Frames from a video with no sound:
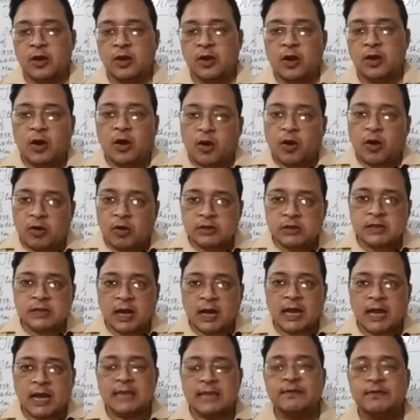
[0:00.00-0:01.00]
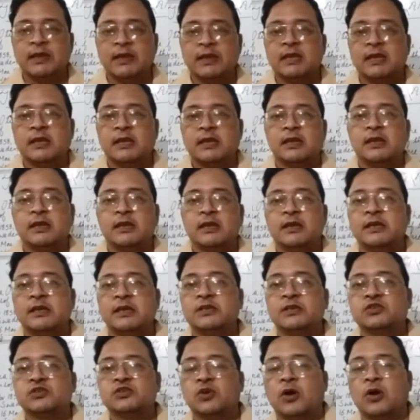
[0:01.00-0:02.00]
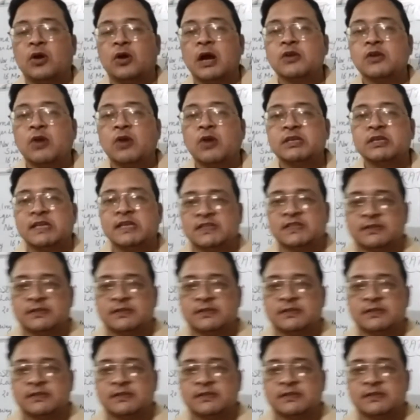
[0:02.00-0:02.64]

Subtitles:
On the highway he saw a cottage,